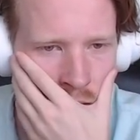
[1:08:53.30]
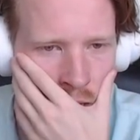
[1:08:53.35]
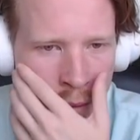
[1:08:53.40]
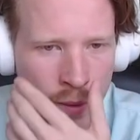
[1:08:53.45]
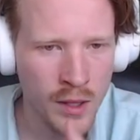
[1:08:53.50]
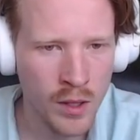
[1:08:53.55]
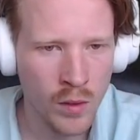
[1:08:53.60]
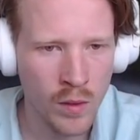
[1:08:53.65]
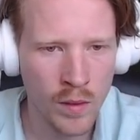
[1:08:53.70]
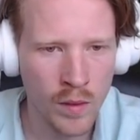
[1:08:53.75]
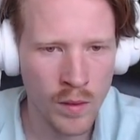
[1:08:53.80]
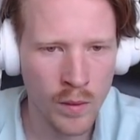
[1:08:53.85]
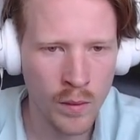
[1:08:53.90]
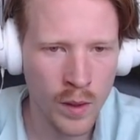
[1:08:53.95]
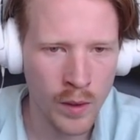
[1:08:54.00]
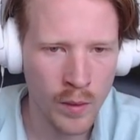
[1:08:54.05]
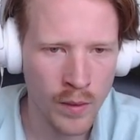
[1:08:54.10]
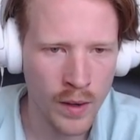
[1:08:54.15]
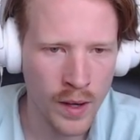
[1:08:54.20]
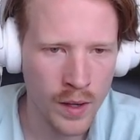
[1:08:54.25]
Yeah, we don't want
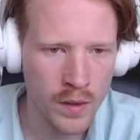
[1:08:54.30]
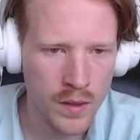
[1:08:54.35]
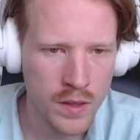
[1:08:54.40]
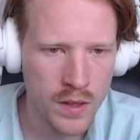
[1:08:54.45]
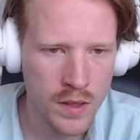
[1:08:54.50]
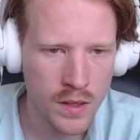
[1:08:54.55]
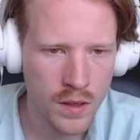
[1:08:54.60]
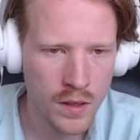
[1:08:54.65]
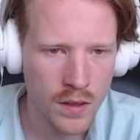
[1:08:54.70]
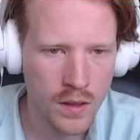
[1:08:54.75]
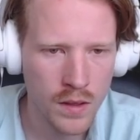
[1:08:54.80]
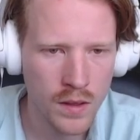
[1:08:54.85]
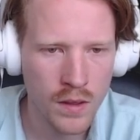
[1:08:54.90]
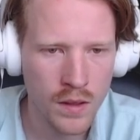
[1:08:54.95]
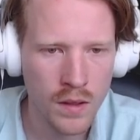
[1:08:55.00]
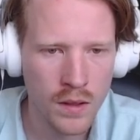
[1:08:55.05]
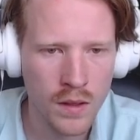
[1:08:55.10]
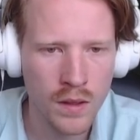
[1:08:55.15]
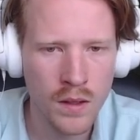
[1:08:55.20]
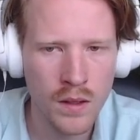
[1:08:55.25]
routes.
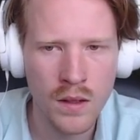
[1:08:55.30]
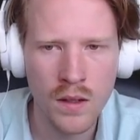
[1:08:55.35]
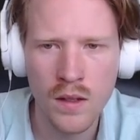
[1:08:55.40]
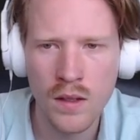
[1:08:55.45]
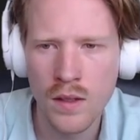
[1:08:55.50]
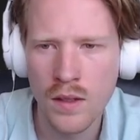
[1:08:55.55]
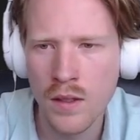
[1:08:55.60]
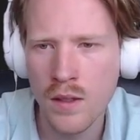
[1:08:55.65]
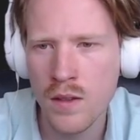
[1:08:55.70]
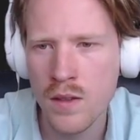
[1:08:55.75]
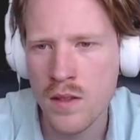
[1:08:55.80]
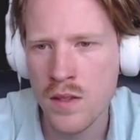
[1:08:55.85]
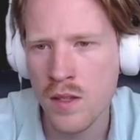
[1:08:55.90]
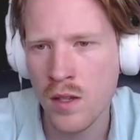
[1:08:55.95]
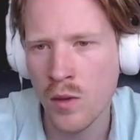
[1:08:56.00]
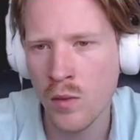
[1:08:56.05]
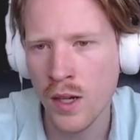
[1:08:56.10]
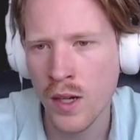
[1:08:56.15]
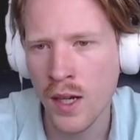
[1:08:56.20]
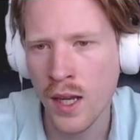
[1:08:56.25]

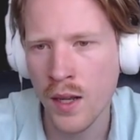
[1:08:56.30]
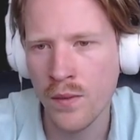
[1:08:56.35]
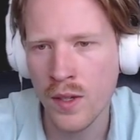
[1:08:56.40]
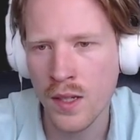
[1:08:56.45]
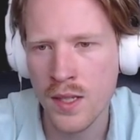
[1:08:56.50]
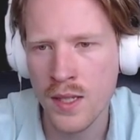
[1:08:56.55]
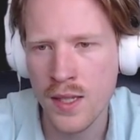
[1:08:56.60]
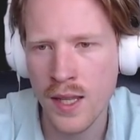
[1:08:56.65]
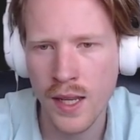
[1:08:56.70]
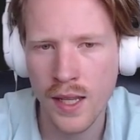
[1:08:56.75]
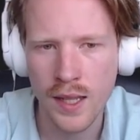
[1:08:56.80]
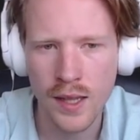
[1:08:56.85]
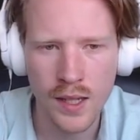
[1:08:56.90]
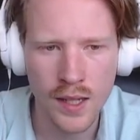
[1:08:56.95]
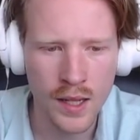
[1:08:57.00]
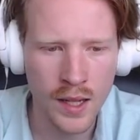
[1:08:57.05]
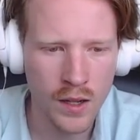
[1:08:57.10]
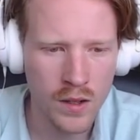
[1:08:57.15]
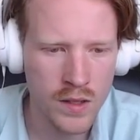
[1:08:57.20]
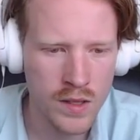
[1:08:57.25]
So we're kind of extending
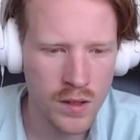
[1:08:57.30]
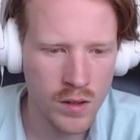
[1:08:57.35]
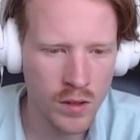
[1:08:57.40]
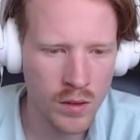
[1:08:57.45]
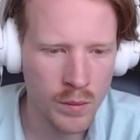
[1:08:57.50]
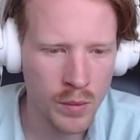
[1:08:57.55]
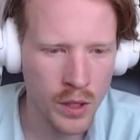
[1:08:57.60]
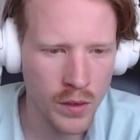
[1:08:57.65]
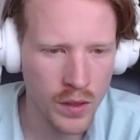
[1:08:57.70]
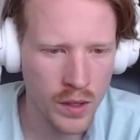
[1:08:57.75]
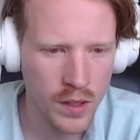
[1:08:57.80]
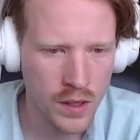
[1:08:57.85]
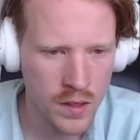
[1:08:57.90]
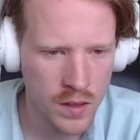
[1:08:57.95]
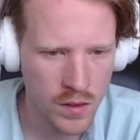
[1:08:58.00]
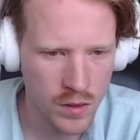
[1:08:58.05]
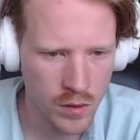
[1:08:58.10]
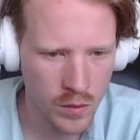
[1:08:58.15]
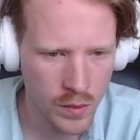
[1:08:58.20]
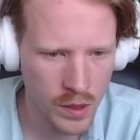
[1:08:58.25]
the carousel component
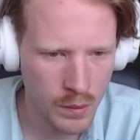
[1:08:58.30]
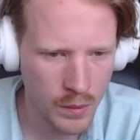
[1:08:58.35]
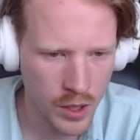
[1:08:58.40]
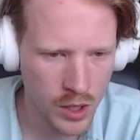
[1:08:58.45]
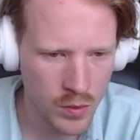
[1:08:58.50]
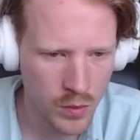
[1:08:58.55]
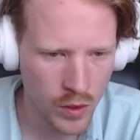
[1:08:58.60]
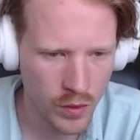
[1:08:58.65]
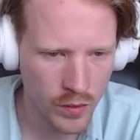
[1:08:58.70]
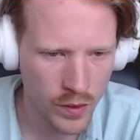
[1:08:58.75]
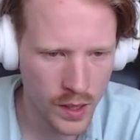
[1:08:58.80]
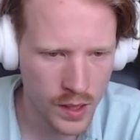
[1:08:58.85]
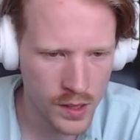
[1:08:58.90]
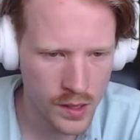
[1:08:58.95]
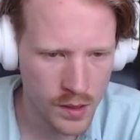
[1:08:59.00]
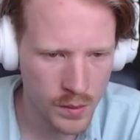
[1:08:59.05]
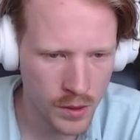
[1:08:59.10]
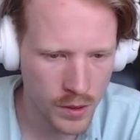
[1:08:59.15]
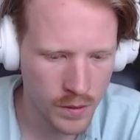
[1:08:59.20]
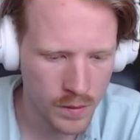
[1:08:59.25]
to be much more
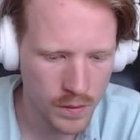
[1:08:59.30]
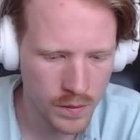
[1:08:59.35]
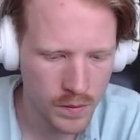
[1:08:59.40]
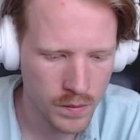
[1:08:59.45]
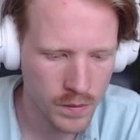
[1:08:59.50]
flexible.